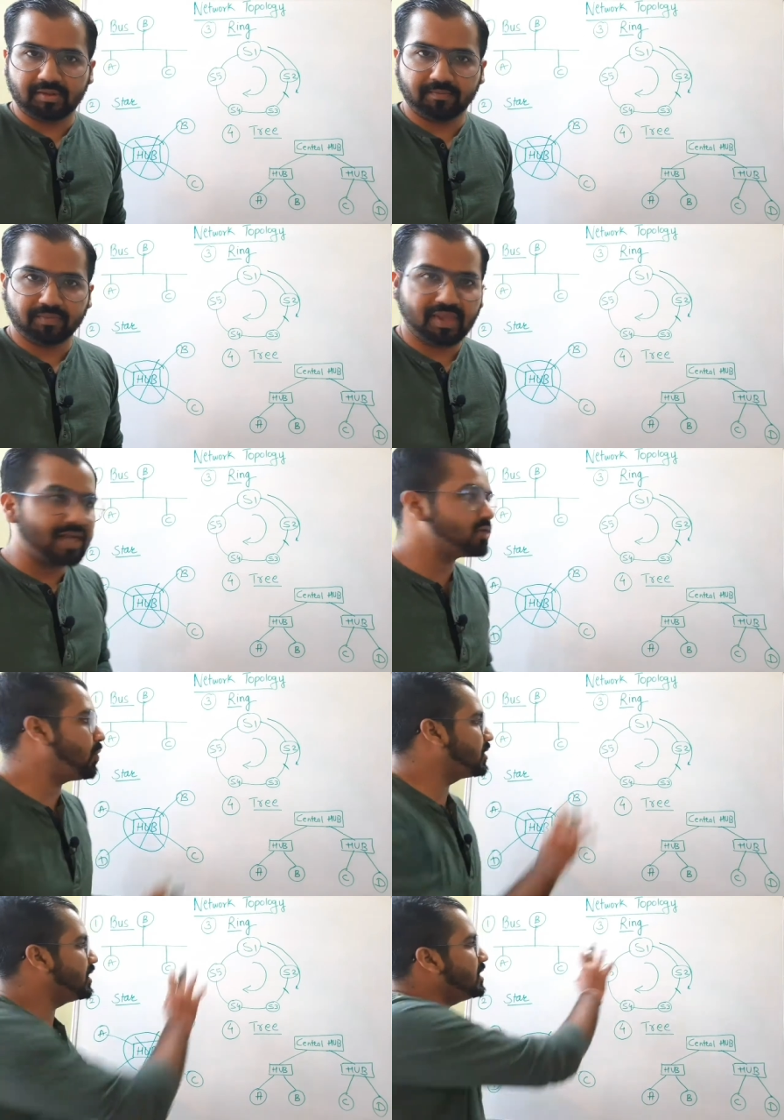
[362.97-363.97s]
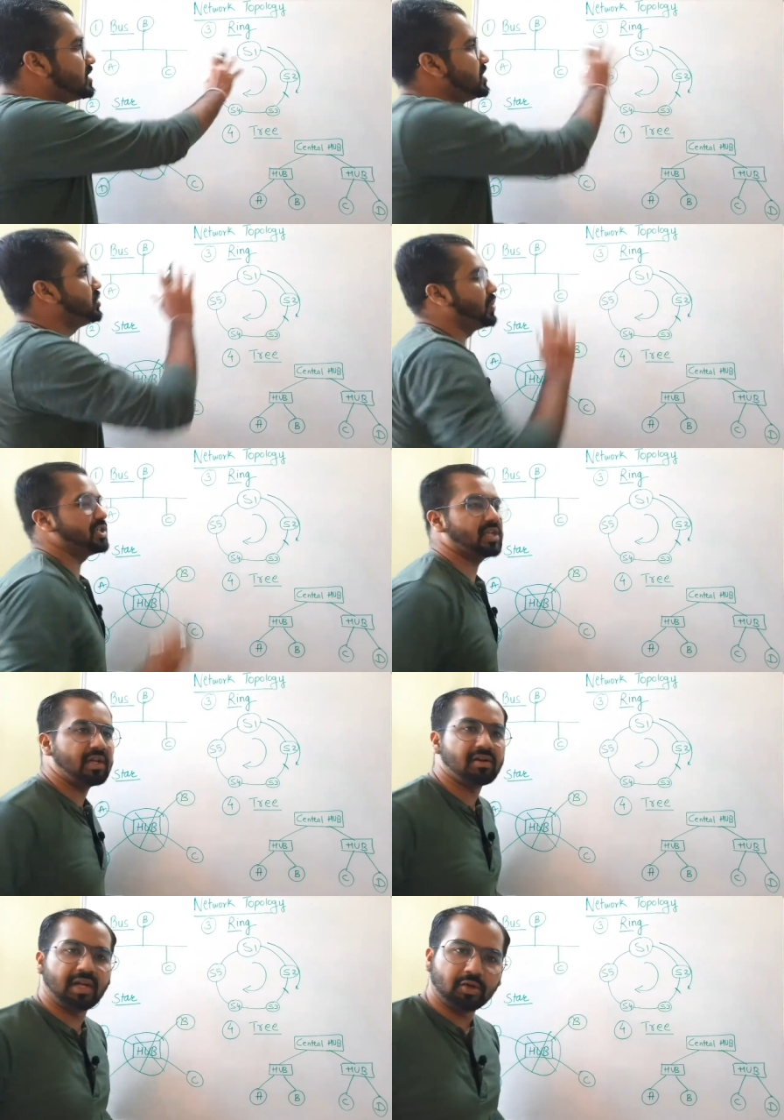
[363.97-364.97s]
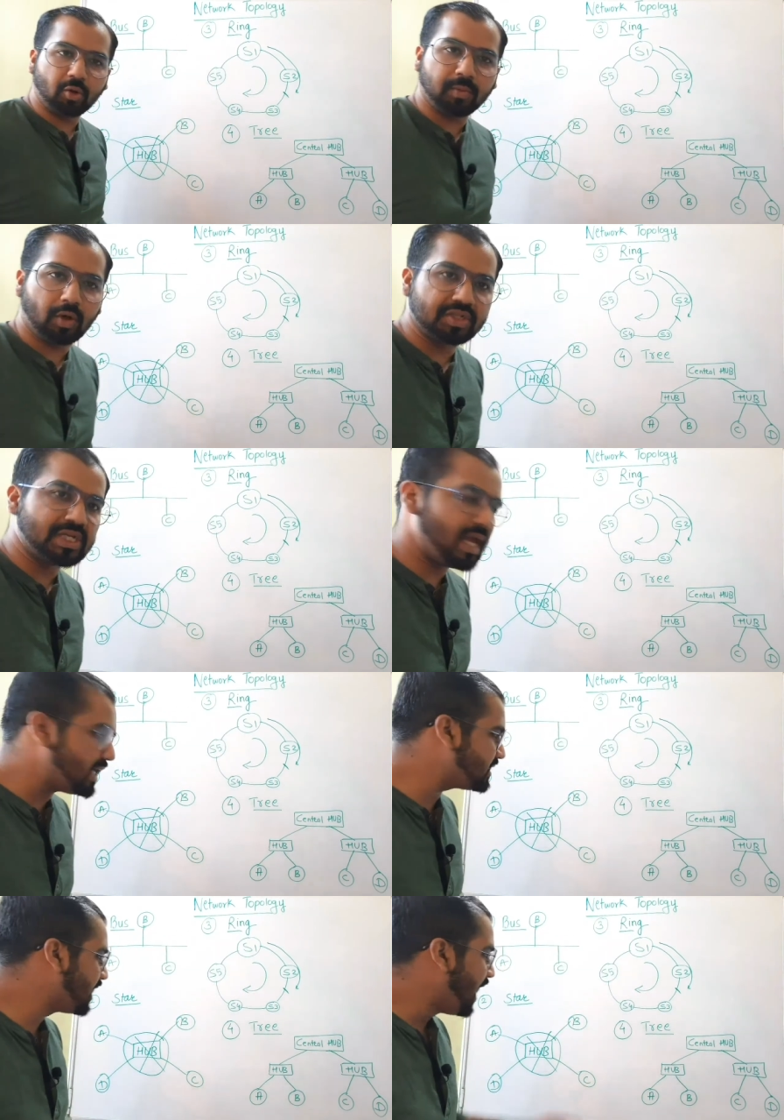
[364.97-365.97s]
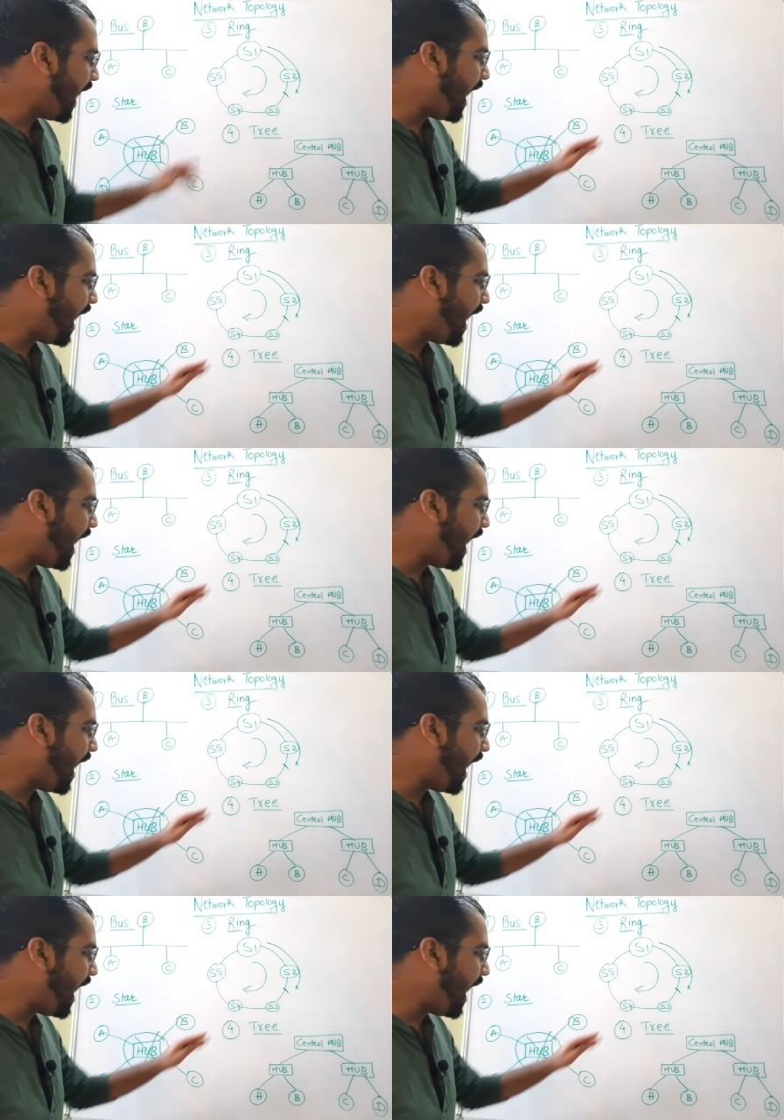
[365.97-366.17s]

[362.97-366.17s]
it. That's what the situation in ring topology is.